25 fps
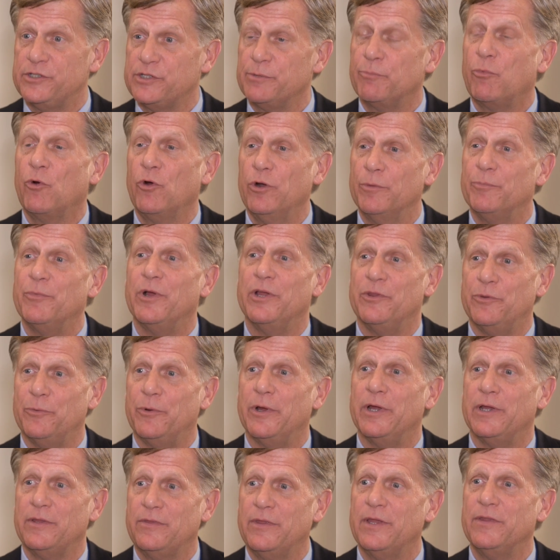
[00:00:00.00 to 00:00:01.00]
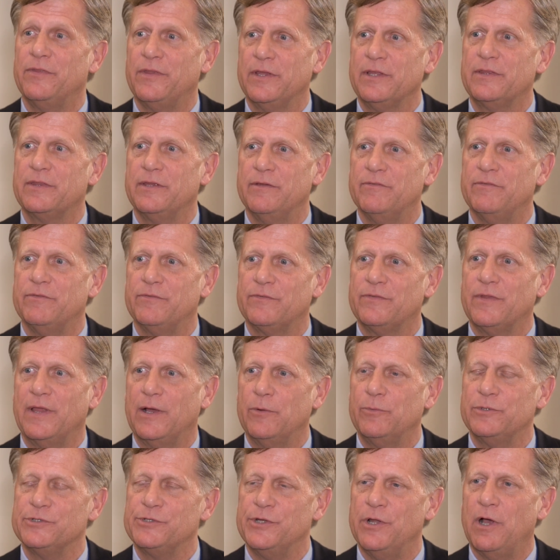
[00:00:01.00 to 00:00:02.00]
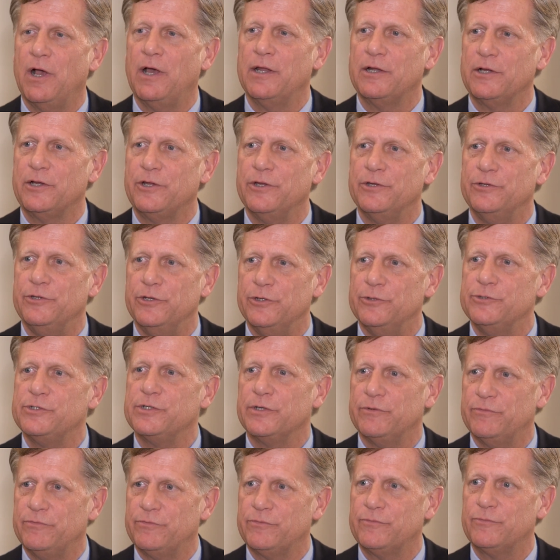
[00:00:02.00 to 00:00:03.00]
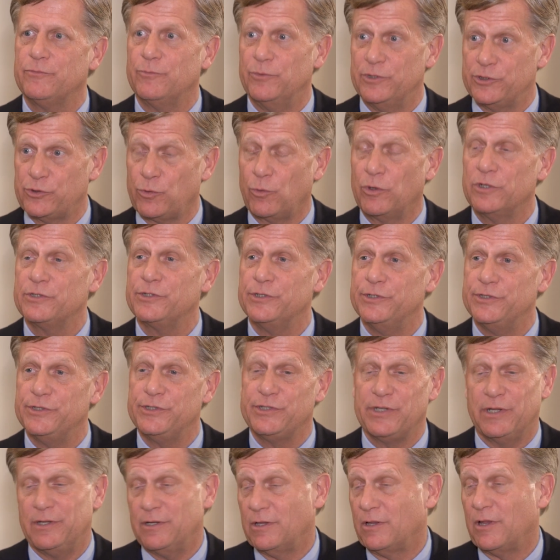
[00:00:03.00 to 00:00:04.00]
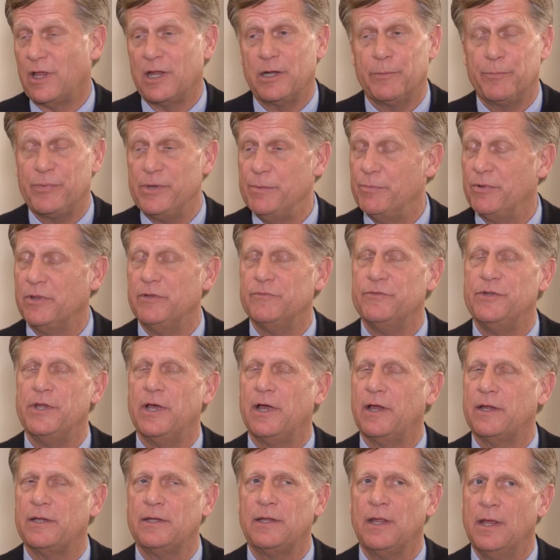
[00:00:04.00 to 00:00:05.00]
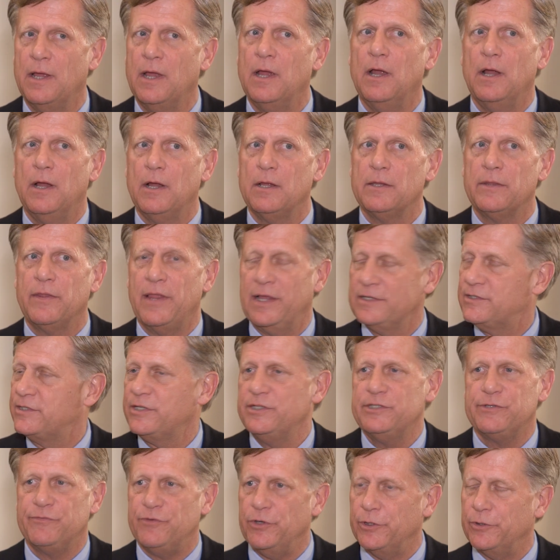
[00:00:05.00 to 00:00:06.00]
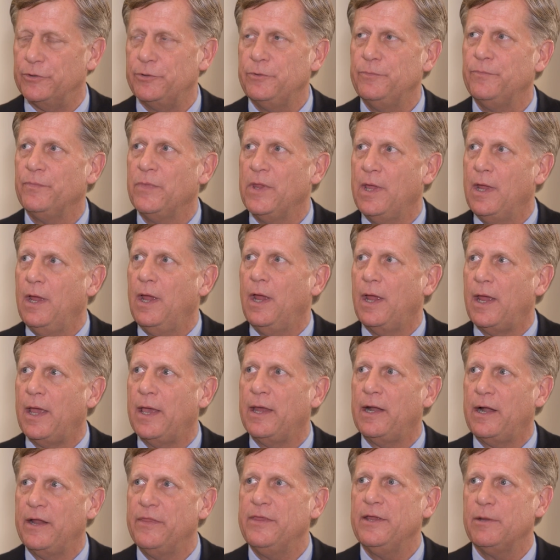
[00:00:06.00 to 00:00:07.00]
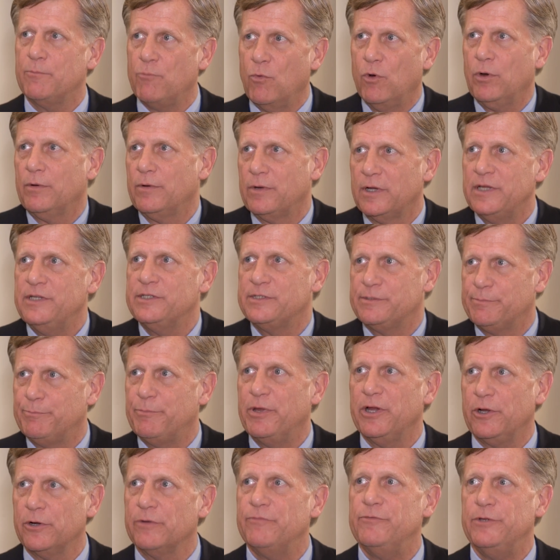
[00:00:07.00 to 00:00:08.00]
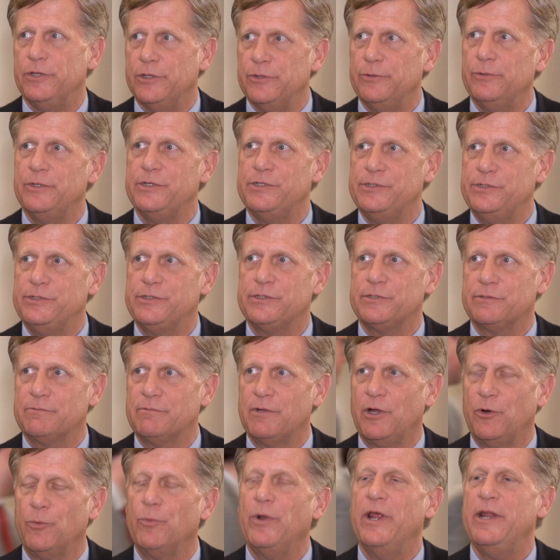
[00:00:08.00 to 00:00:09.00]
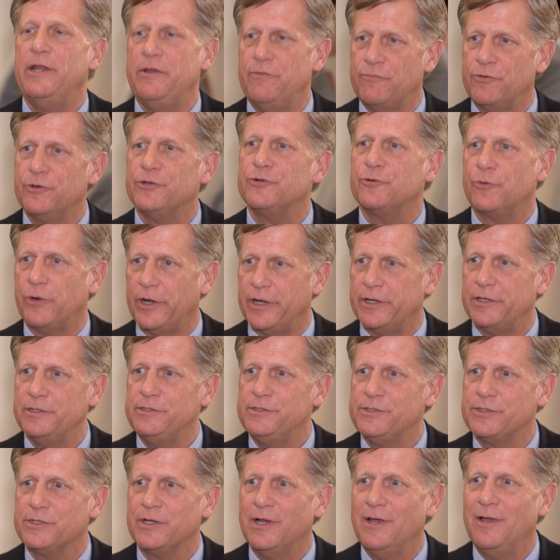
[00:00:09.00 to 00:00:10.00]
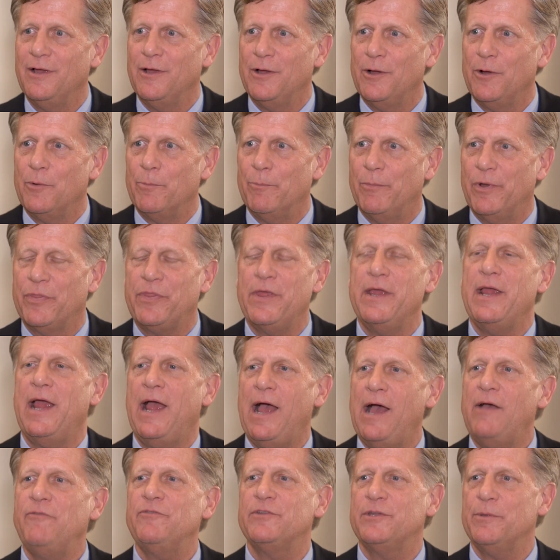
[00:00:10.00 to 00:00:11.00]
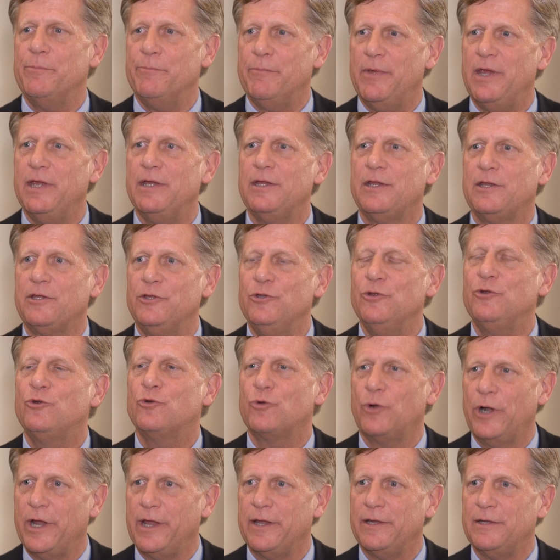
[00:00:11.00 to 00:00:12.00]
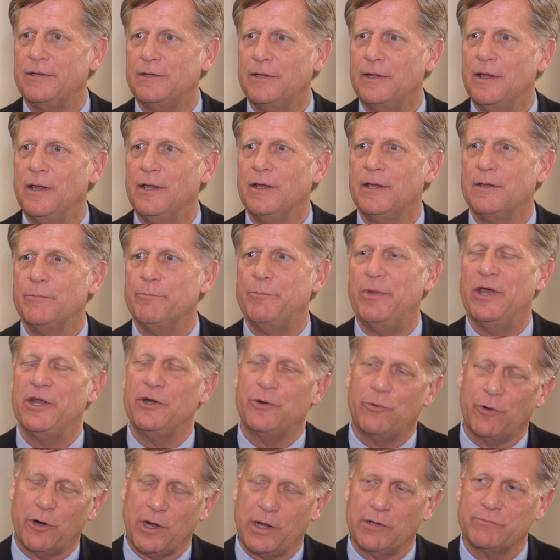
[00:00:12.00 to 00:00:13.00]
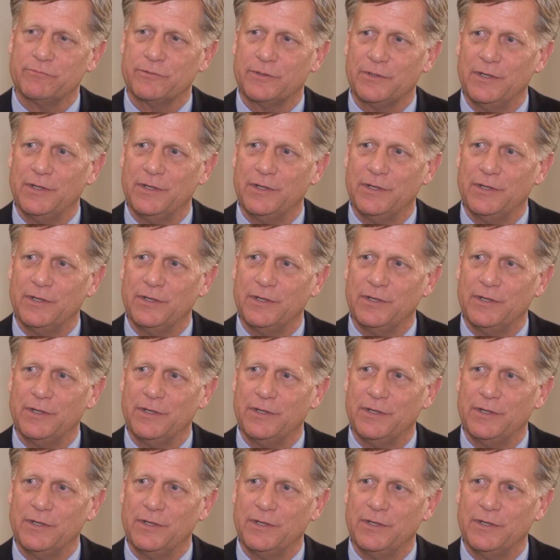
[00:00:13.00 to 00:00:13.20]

support, by the way. They think that was not a good use of resources, and a lot of people have died. That's his view. And I think his bigger view is they're ready for trades, but they have to make Ukraine better off